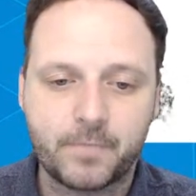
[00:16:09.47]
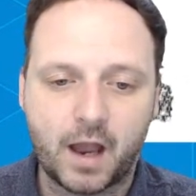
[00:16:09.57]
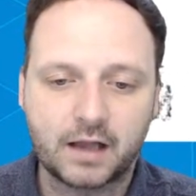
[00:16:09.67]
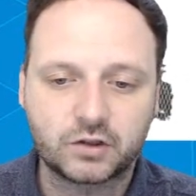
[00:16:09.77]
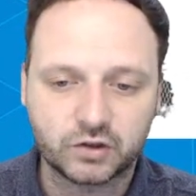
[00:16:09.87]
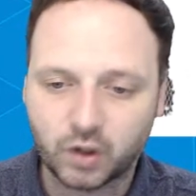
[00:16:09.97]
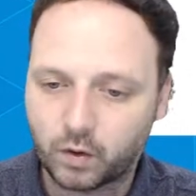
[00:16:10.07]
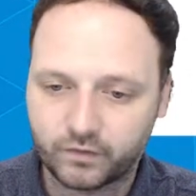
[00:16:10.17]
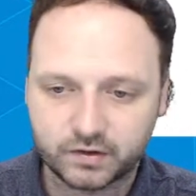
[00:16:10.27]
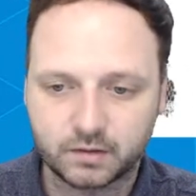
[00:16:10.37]
I just don't
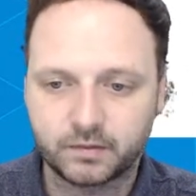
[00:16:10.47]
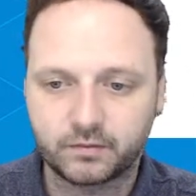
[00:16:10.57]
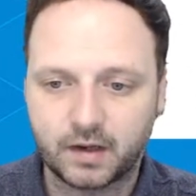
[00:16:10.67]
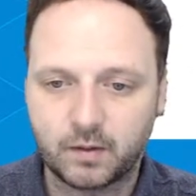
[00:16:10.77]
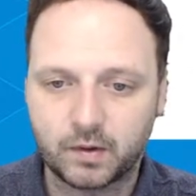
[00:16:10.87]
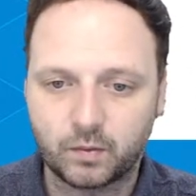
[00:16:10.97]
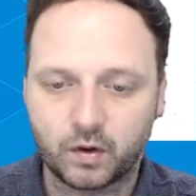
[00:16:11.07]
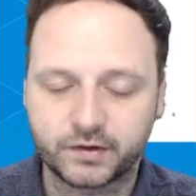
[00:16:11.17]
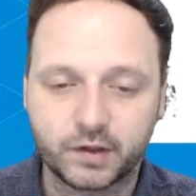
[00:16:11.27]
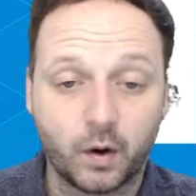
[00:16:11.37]
know if it's going to be from game week
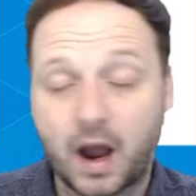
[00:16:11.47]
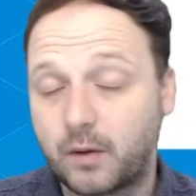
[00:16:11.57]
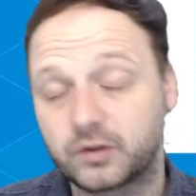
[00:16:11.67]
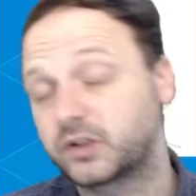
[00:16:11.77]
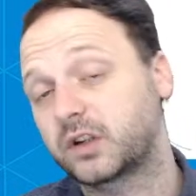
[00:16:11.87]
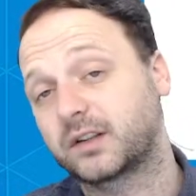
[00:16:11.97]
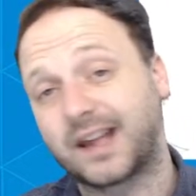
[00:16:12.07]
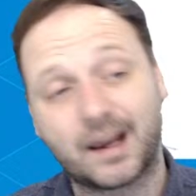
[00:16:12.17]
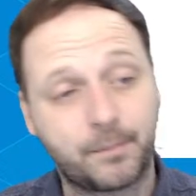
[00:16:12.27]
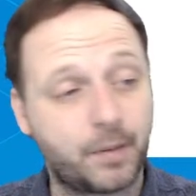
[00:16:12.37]
1. So I was just going to
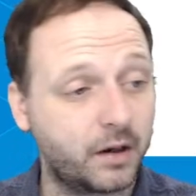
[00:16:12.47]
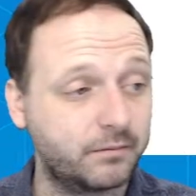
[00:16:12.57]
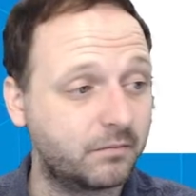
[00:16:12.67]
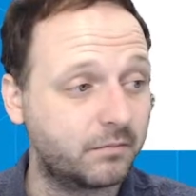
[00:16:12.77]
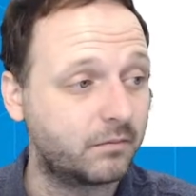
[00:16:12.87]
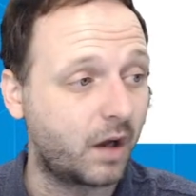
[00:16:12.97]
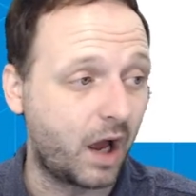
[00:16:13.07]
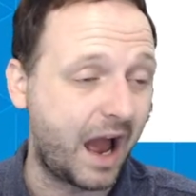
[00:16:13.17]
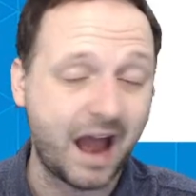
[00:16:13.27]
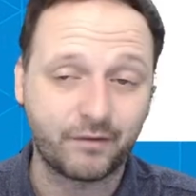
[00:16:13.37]
take a punt,
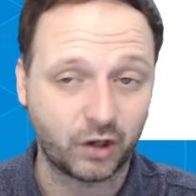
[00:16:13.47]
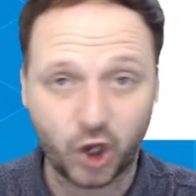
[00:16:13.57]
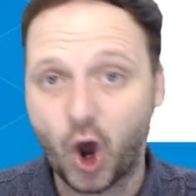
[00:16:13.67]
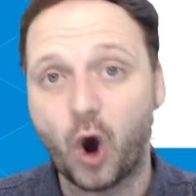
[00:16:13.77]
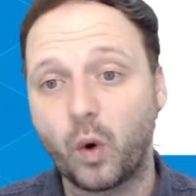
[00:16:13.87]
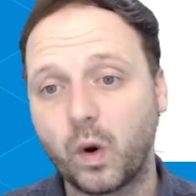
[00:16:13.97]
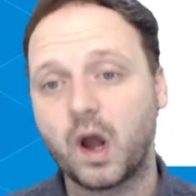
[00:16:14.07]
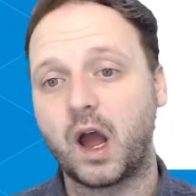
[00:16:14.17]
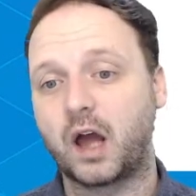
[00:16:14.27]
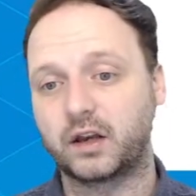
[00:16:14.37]
have a go,
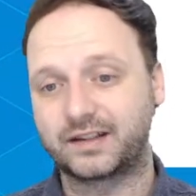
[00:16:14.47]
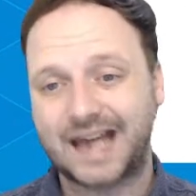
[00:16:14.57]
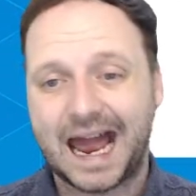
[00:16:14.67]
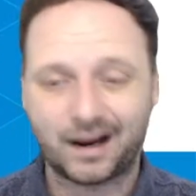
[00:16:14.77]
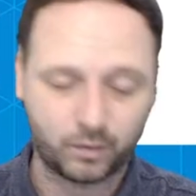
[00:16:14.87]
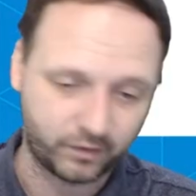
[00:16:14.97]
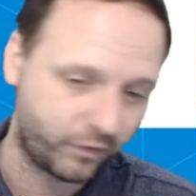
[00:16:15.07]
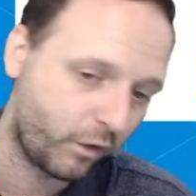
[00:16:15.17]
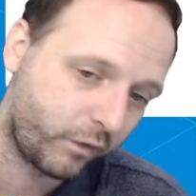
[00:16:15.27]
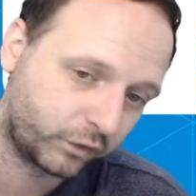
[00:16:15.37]
and attack with a
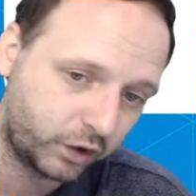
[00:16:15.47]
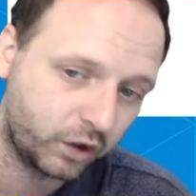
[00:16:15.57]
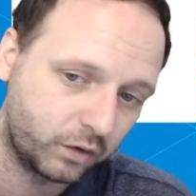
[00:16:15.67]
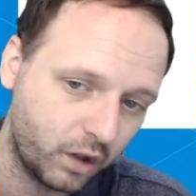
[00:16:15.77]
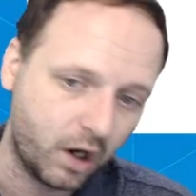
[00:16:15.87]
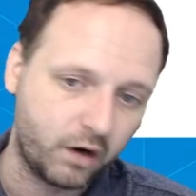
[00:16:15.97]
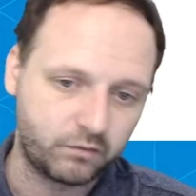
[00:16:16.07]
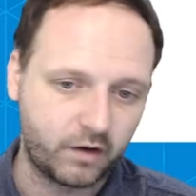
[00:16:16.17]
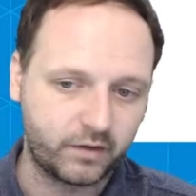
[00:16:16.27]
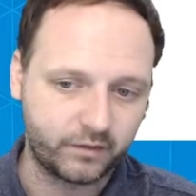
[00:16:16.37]
4-4-2
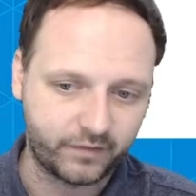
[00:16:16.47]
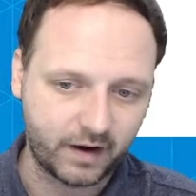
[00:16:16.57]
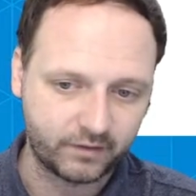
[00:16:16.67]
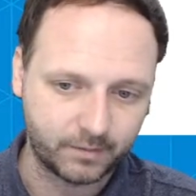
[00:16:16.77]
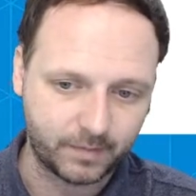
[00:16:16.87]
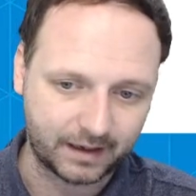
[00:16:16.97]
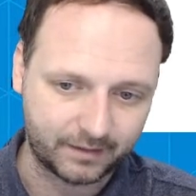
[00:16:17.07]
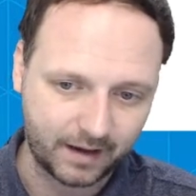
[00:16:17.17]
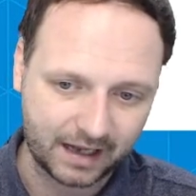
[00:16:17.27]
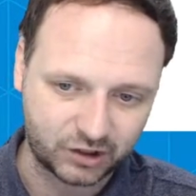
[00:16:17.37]
rather than 5 at the back.
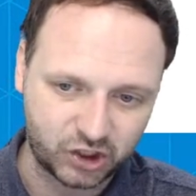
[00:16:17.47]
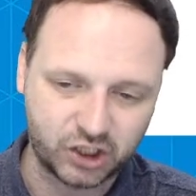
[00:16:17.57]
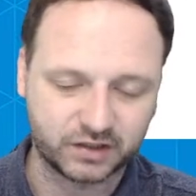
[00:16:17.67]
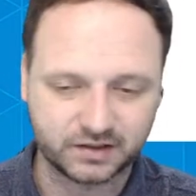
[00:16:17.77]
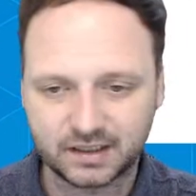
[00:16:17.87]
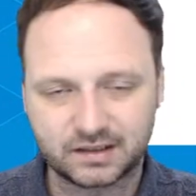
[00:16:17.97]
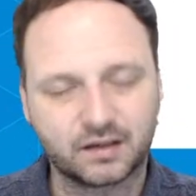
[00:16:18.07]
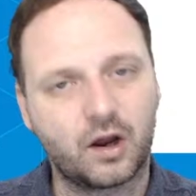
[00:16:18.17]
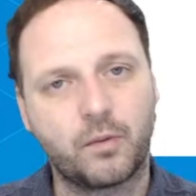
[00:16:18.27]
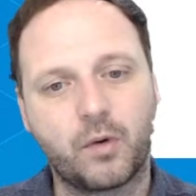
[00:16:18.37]
I just need to
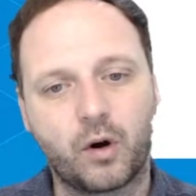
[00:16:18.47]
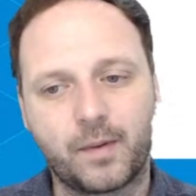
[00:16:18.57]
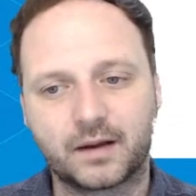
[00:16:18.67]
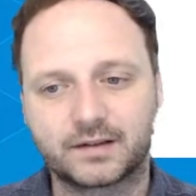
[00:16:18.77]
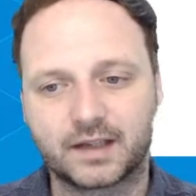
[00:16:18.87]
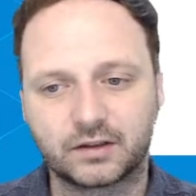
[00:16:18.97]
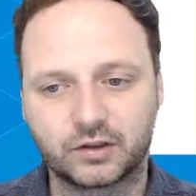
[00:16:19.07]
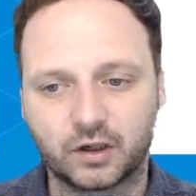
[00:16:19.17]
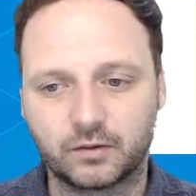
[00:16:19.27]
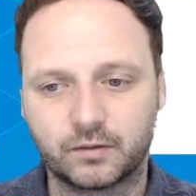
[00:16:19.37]
know more about
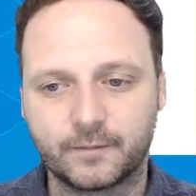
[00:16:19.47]
Sancho.